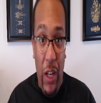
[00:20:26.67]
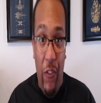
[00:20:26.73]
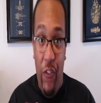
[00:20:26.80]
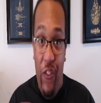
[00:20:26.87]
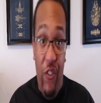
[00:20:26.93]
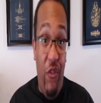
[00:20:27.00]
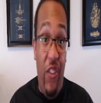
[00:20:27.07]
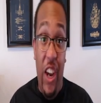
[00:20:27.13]

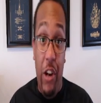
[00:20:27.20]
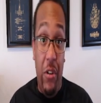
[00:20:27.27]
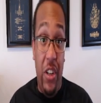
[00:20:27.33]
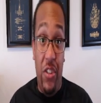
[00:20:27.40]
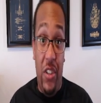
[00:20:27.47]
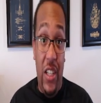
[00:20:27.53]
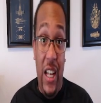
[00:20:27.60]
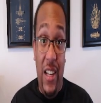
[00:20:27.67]

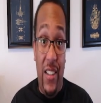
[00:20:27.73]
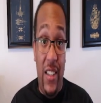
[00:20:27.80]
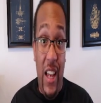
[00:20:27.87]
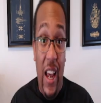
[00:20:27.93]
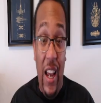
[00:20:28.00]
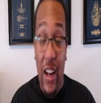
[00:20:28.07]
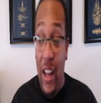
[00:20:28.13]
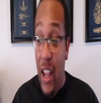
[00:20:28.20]
varies on that
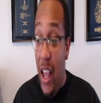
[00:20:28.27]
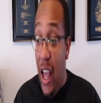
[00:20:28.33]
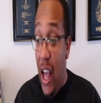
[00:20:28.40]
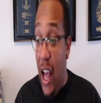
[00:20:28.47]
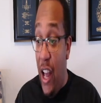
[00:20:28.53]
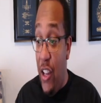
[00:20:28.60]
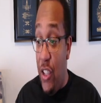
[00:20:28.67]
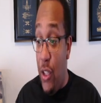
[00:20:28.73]
side.
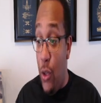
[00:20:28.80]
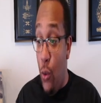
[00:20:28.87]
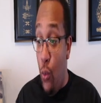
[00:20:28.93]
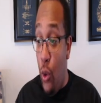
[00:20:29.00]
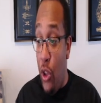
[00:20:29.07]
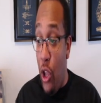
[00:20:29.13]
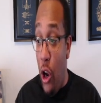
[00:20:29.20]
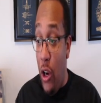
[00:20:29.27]
So
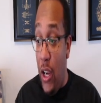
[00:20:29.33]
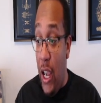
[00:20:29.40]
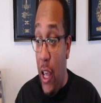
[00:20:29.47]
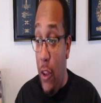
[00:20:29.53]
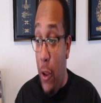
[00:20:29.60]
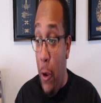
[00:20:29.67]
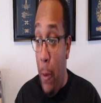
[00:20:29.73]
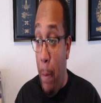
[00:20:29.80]
with our guy,
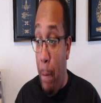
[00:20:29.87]
though,